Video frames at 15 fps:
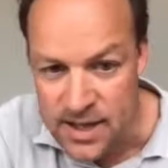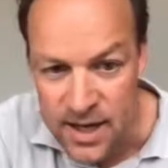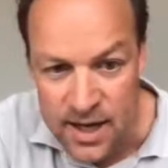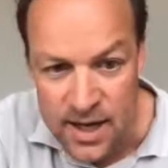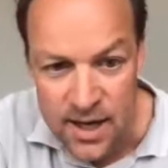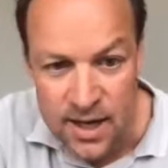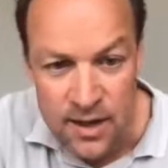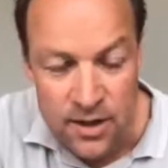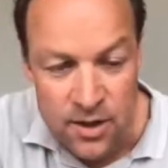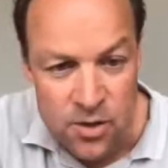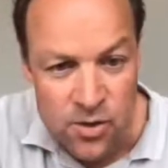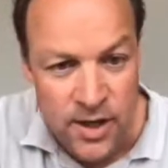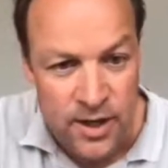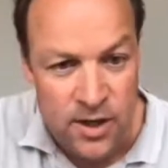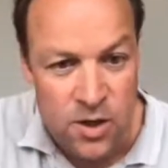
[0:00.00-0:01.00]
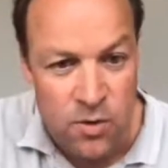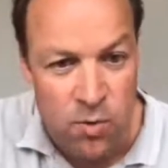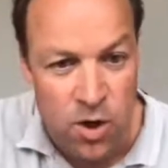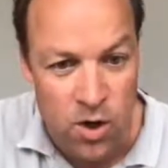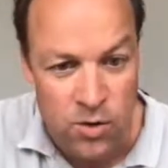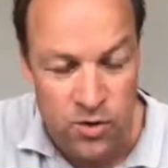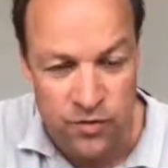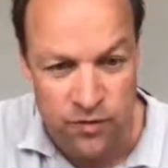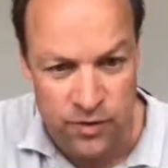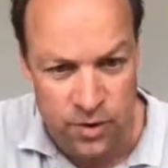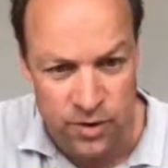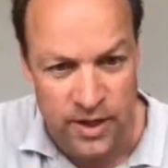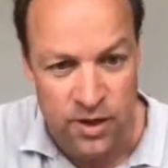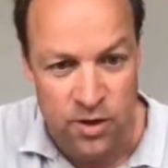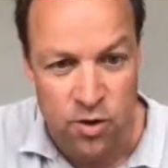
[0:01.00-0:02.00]
say you get a call
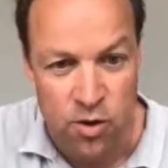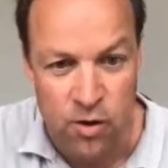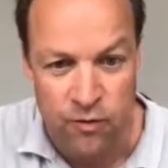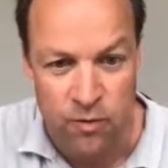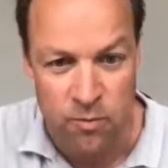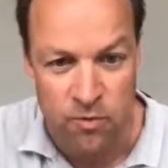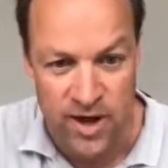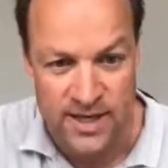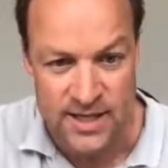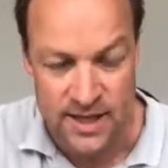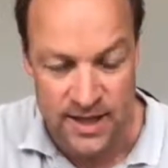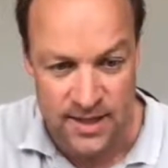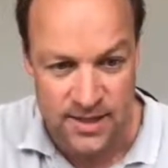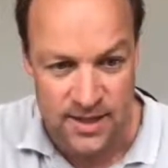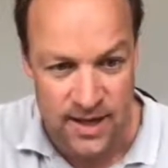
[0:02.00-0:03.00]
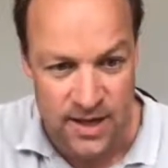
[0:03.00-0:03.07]
from Red Hat,